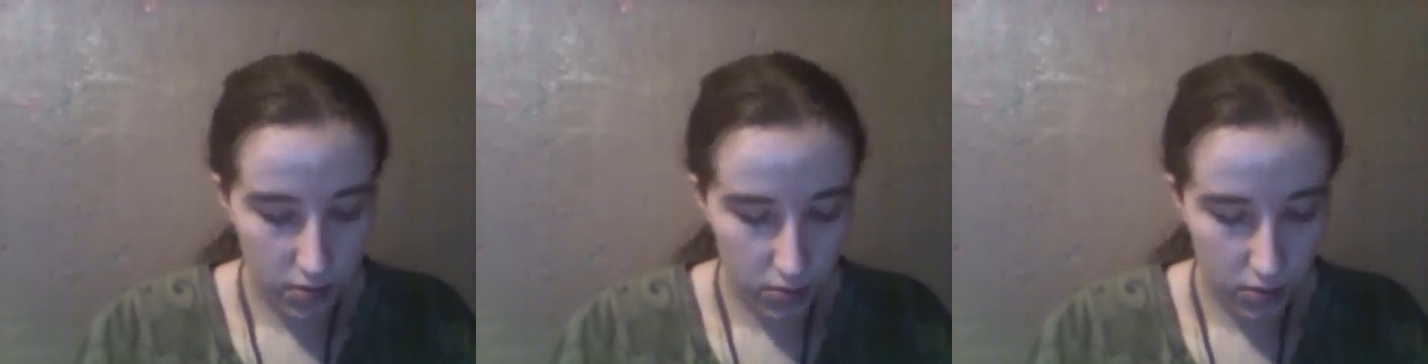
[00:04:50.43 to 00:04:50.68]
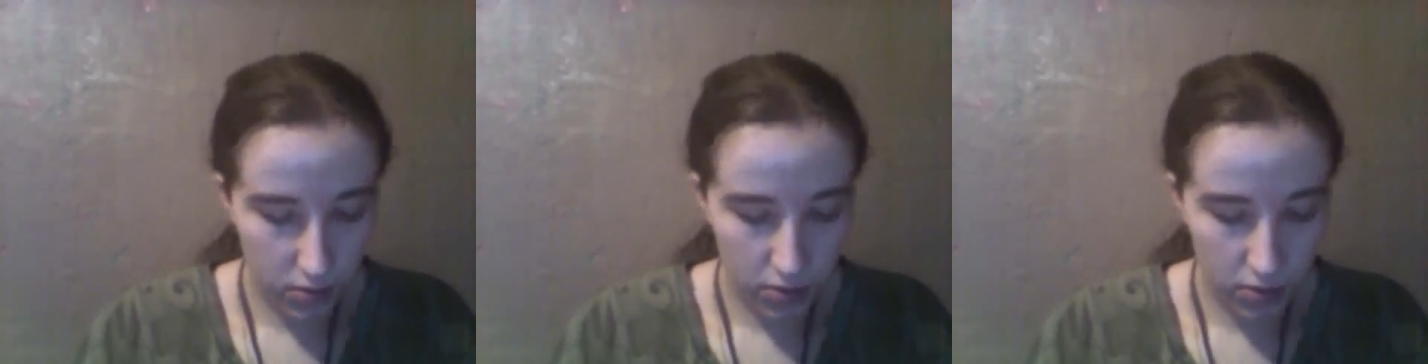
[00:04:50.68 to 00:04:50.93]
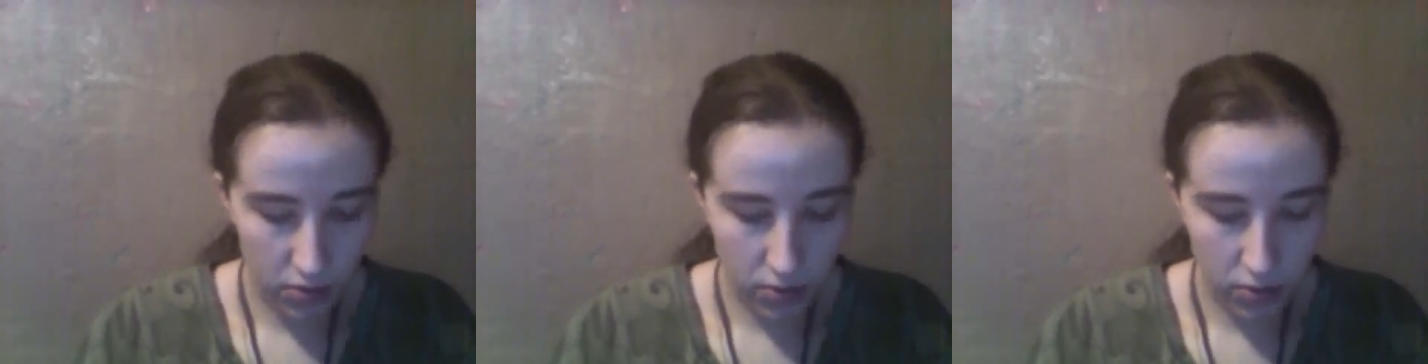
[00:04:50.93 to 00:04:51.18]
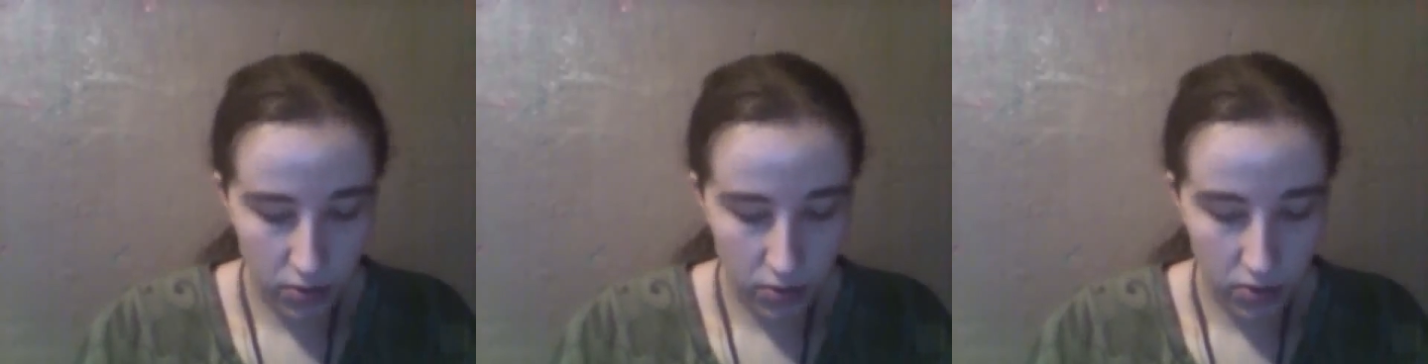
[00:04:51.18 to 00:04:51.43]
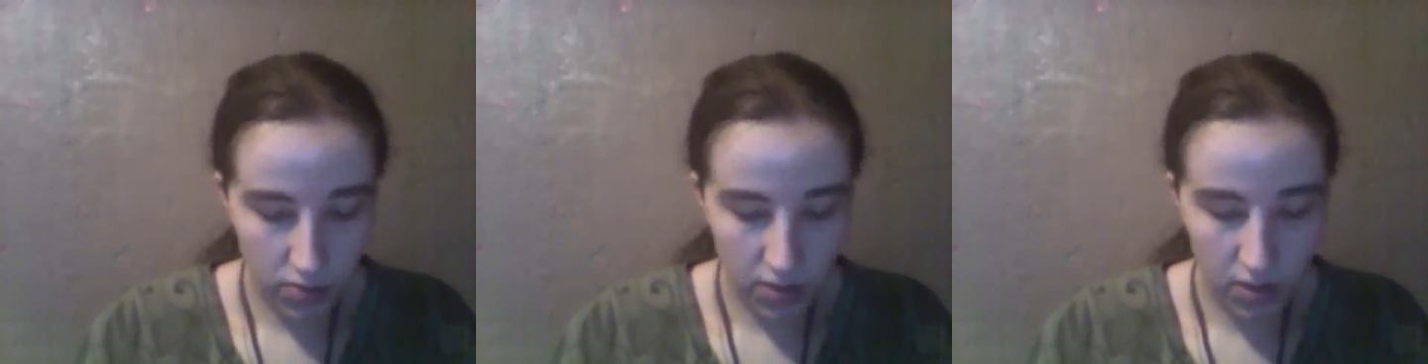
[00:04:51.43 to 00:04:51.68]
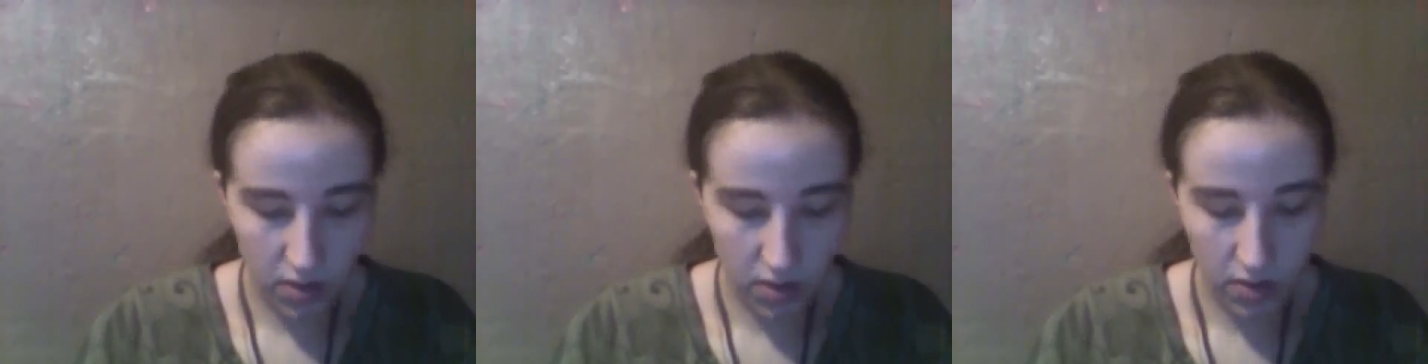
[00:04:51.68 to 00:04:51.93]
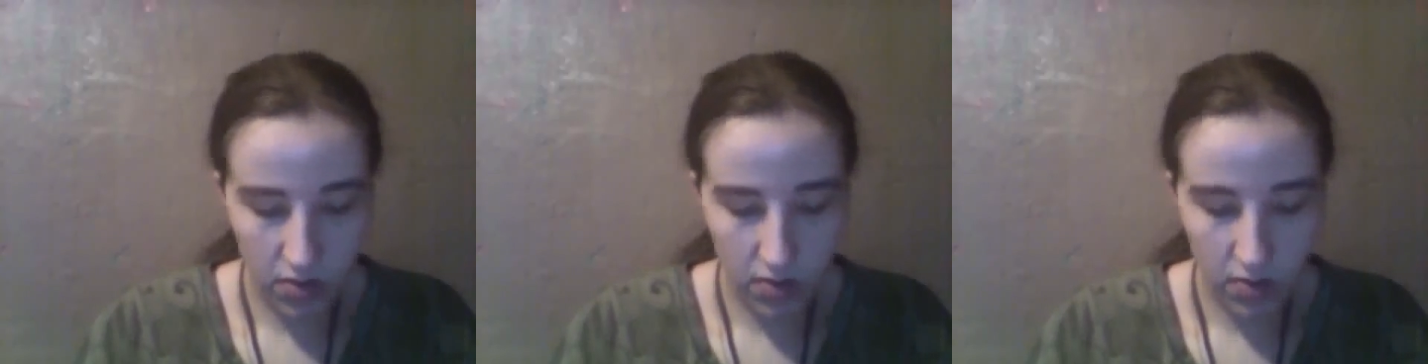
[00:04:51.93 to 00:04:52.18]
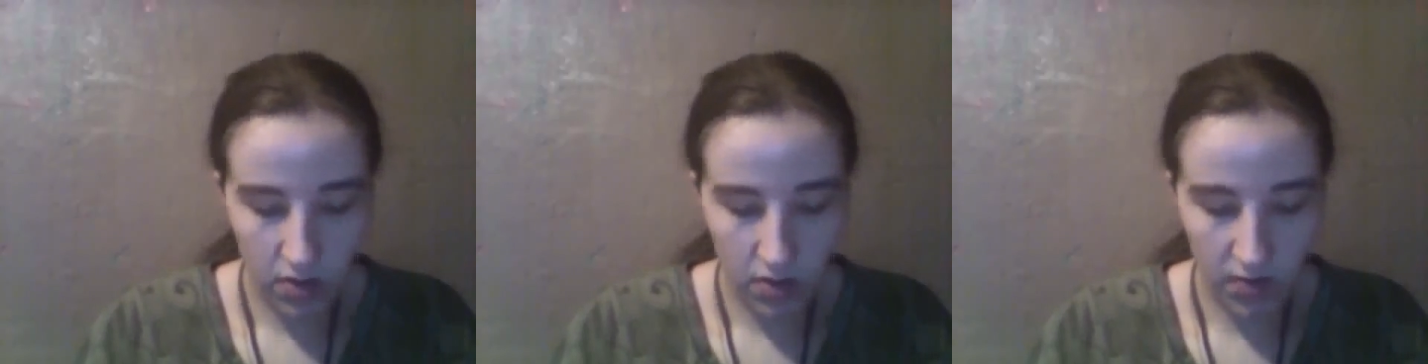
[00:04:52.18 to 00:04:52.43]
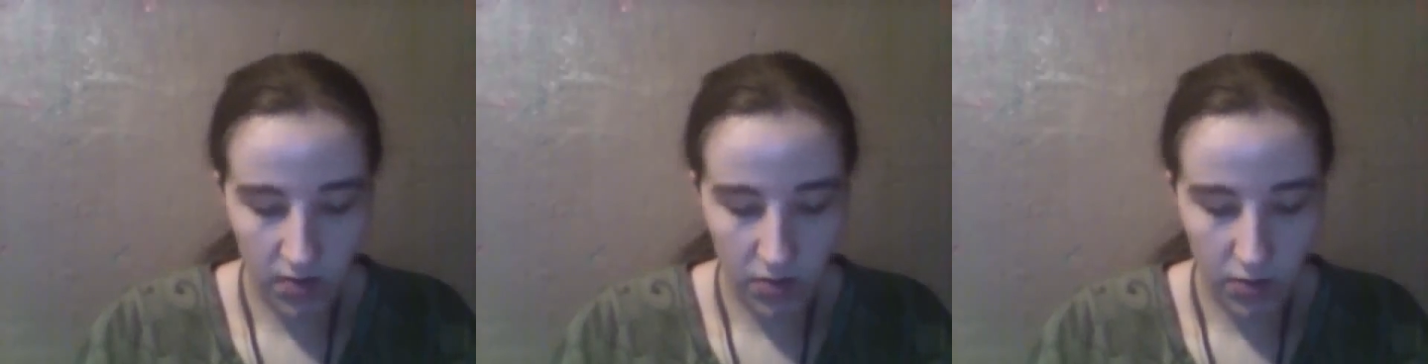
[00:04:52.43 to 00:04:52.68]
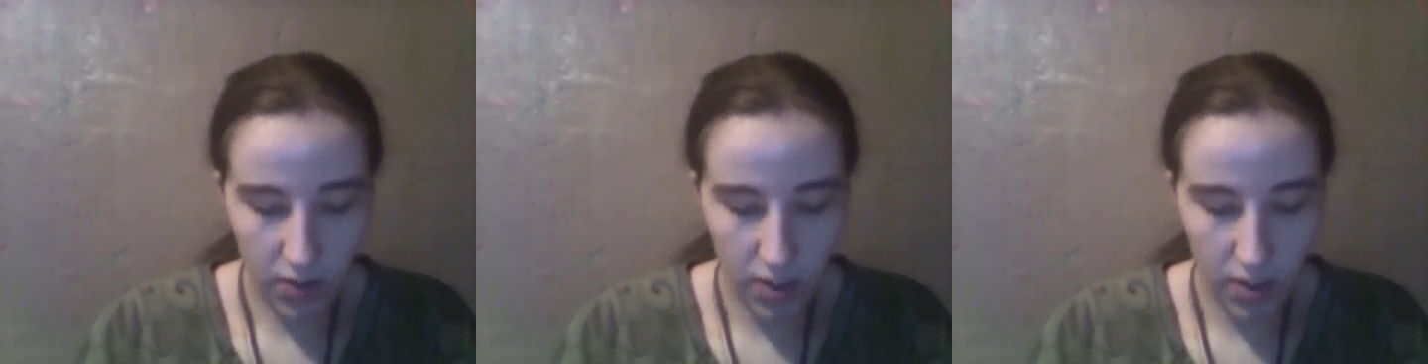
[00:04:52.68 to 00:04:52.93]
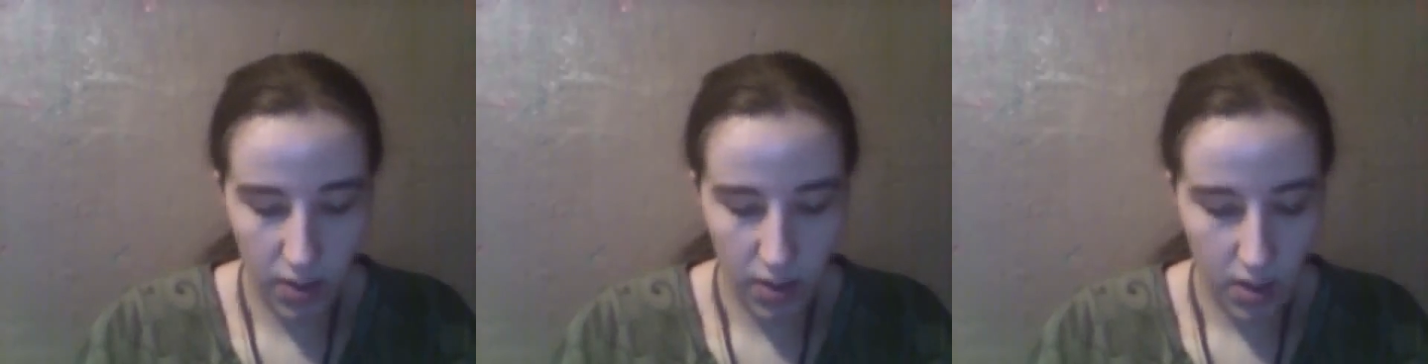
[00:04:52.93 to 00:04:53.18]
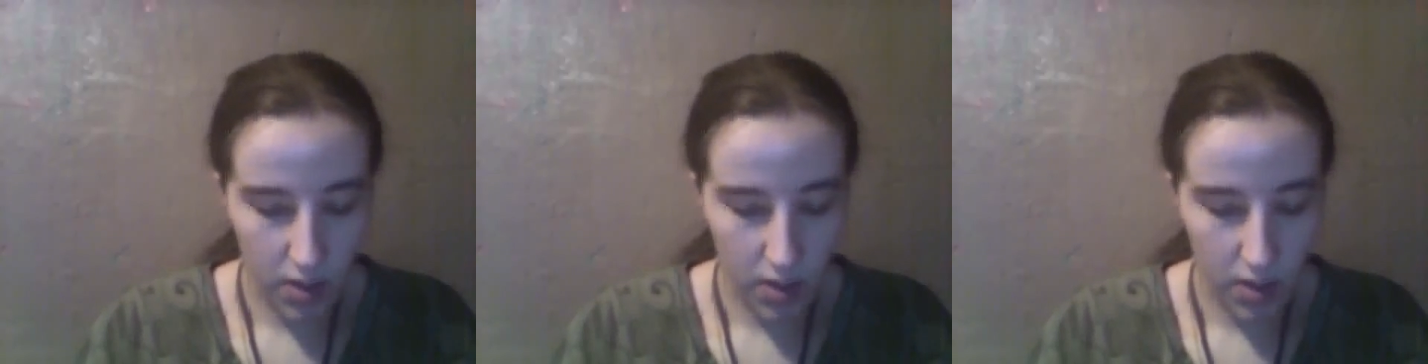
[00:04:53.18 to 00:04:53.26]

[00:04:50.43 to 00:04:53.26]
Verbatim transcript: God could the scarred man have been right?